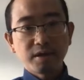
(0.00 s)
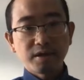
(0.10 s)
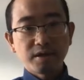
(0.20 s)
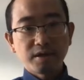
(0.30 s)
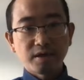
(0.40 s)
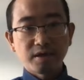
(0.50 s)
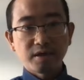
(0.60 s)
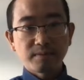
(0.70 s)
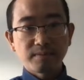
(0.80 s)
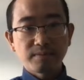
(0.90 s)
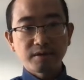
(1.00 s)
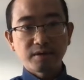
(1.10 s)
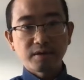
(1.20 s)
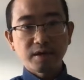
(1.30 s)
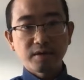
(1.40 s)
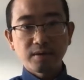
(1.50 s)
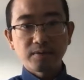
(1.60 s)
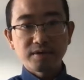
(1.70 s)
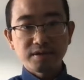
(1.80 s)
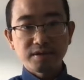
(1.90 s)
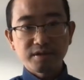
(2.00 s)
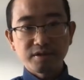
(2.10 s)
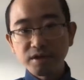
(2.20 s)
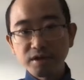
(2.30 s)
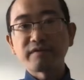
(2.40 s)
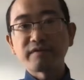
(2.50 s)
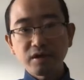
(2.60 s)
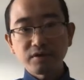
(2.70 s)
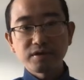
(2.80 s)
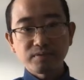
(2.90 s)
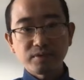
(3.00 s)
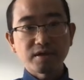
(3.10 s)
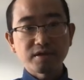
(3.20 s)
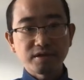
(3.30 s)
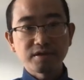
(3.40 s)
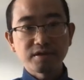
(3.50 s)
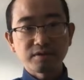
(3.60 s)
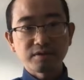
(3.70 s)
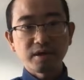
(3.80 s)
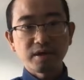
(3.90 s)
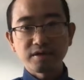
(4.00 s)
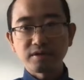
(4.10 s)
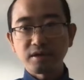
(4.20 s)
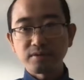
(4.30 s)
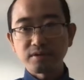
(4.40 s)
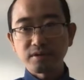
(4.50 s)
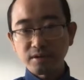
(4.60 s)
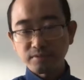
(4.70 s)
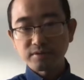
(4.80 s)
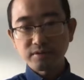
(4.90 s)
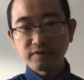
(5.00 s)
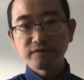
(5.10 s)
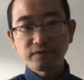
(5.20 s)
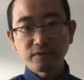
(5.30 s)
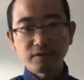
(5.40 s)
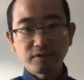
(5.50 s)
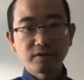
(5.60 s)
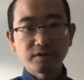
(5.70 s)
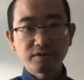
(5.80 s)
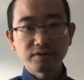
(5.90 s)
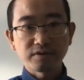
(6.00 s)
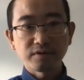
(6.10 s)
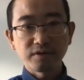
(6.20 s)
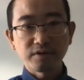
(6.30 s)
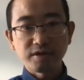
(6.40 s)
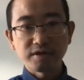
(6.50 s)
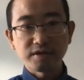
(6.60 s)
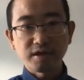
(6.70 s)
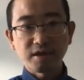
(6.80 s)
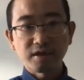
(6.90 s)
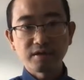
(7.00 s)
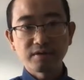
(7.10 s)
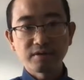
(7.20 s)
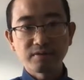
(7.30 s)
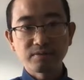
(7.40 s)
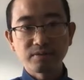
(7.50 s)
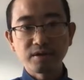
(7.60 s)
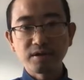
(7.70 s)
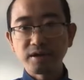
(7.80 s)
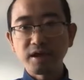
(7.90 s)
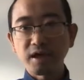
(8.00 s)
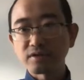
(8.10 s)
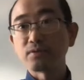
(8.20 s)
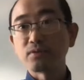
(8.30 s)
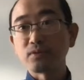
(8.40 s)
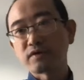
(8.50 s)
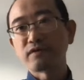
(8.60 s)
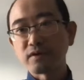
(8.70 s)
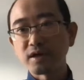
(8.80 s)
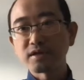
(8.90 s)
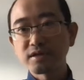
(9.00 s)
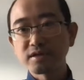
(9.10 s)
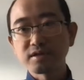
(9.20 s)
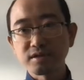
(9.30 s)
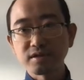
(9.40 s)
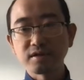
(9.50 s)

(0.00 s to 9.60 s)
and I was during the evaluation process, I was looking for certain things that really had to work for us,